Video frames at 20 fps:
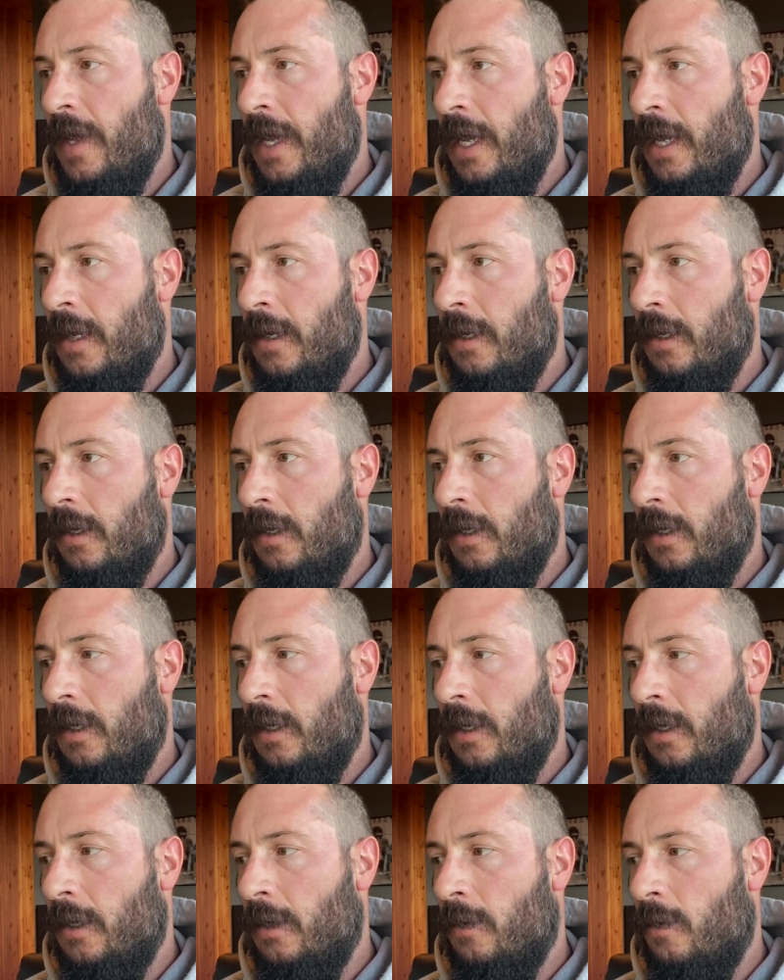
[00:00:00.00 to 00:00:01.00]
then
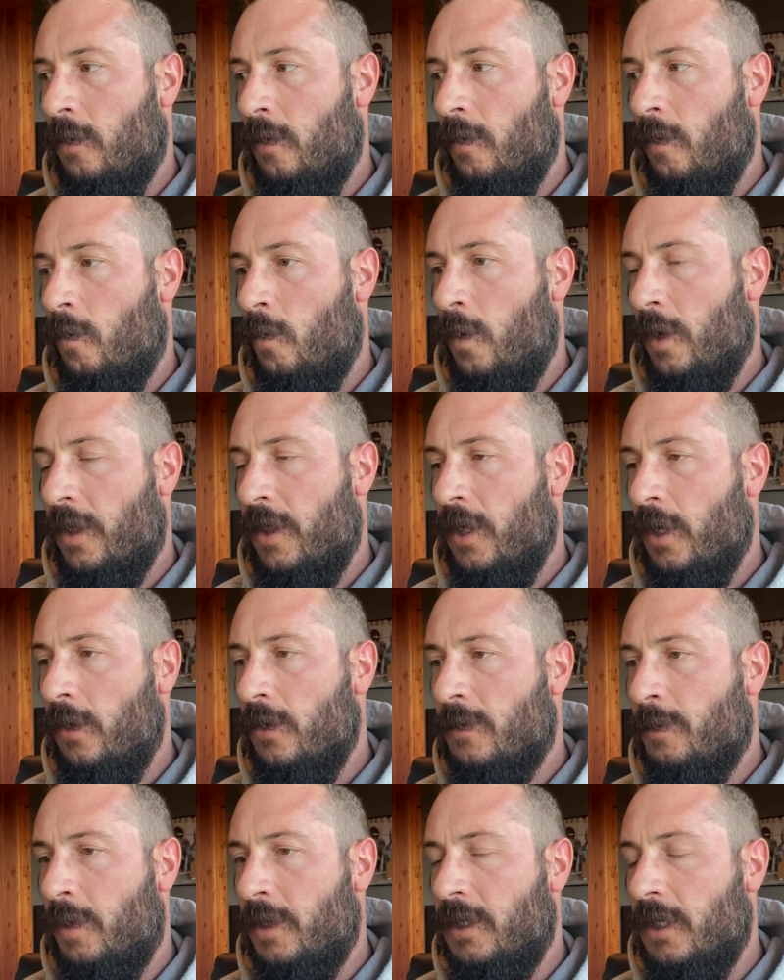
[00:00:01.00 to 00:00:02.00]
with
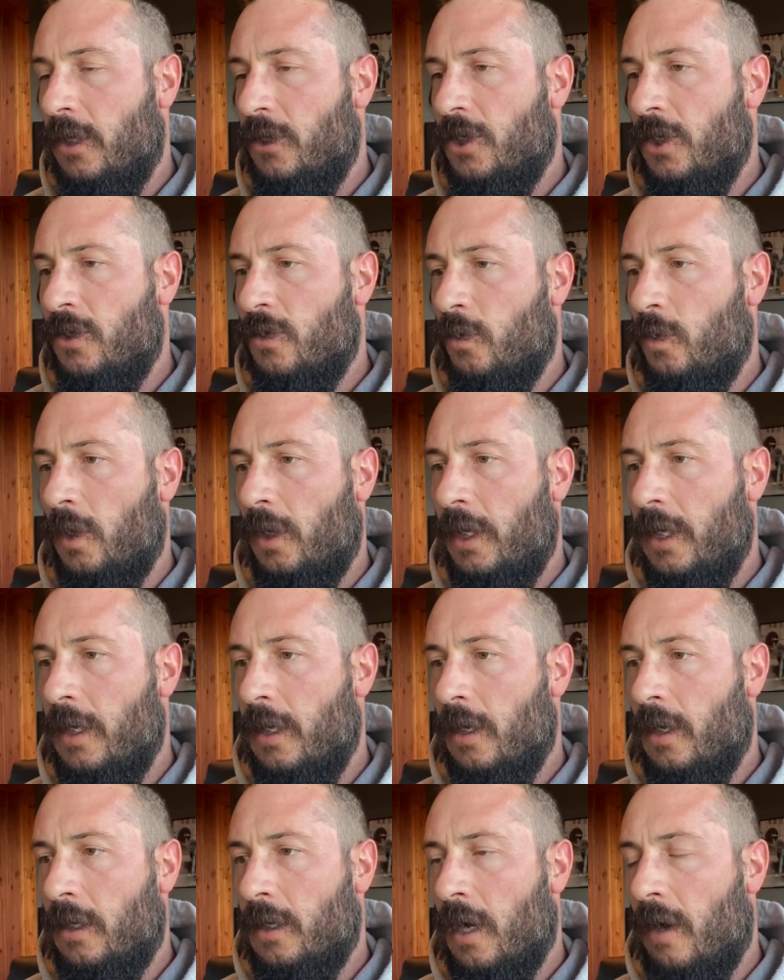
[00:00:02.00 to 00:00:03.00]
those positions
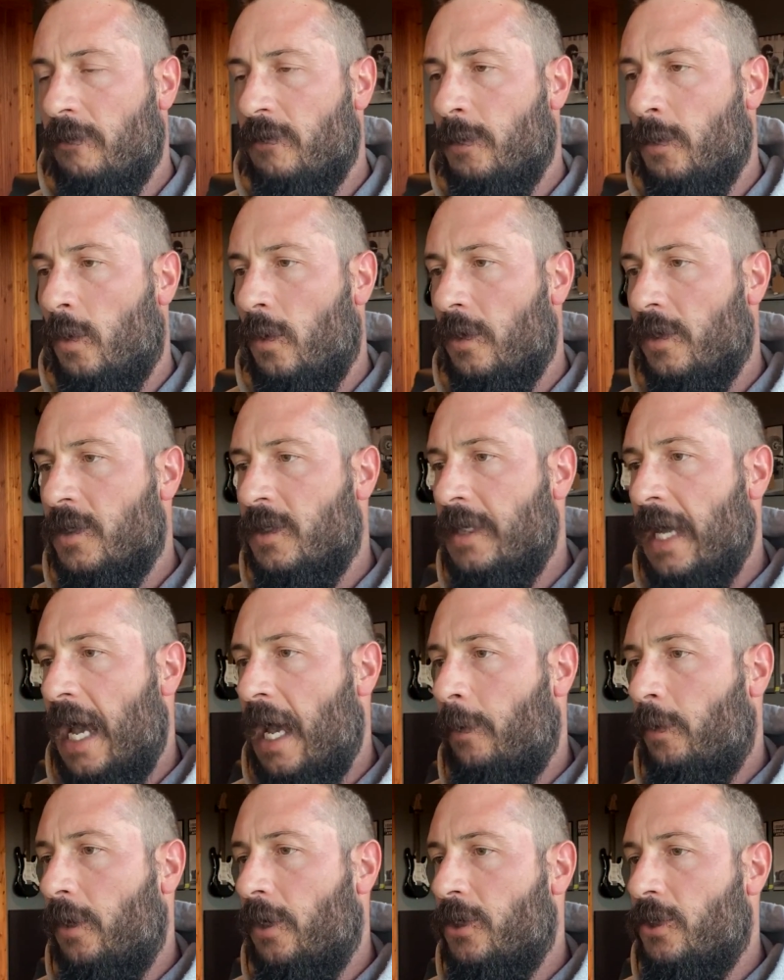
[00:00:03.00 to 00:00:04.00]
really comfortable and
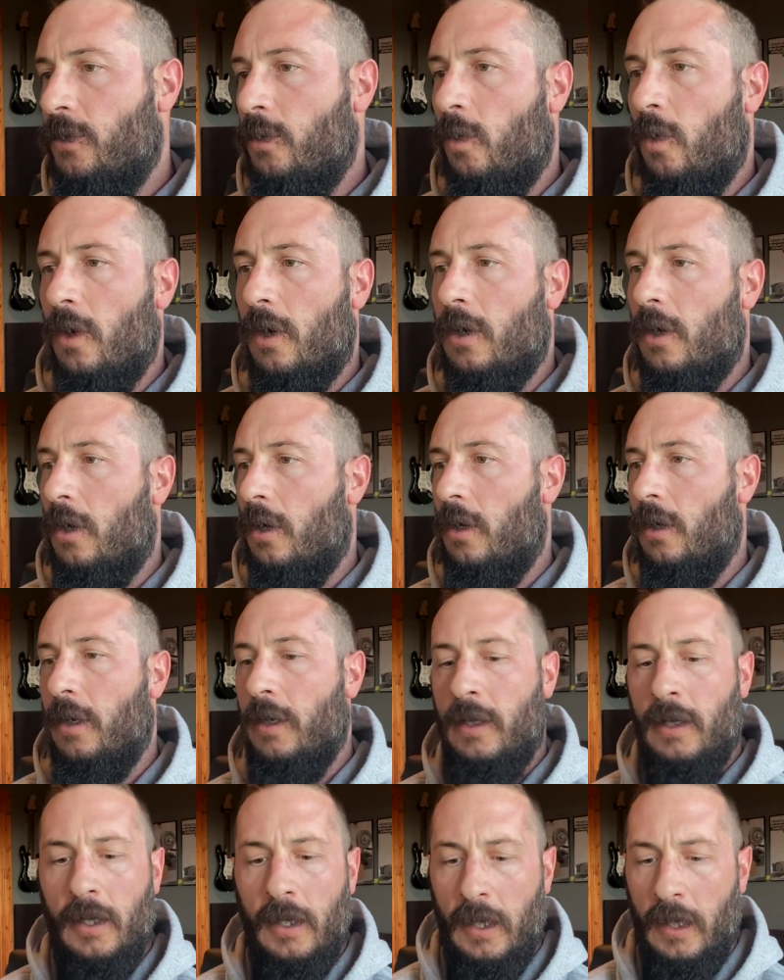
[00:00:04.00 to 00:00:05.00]
established, work
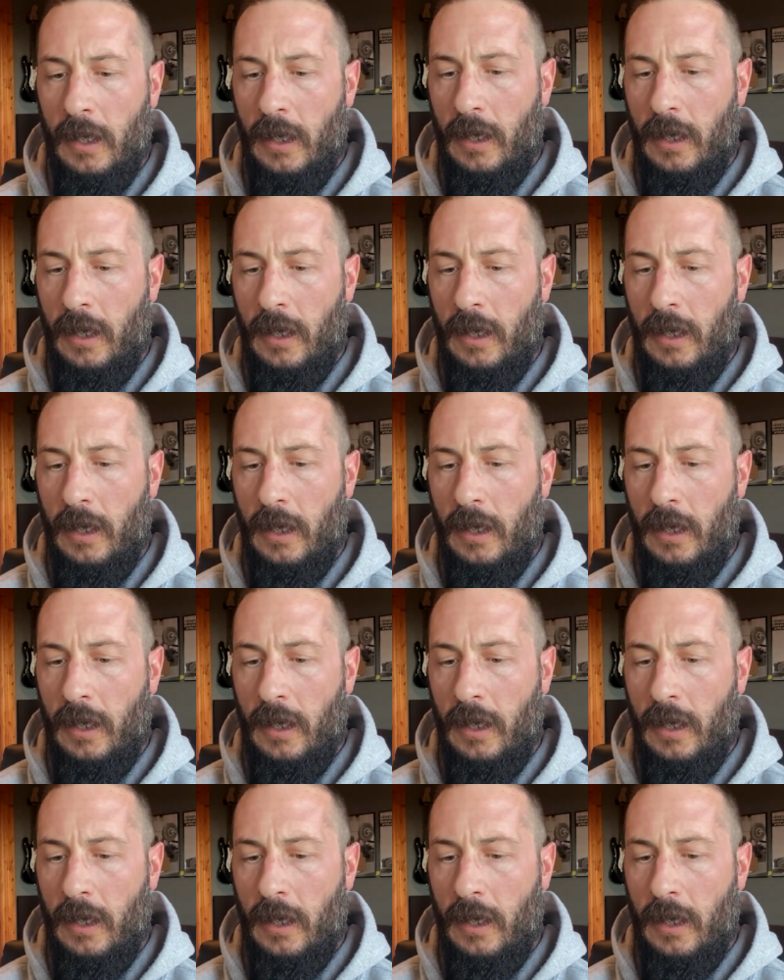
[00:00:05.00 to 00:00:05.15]
on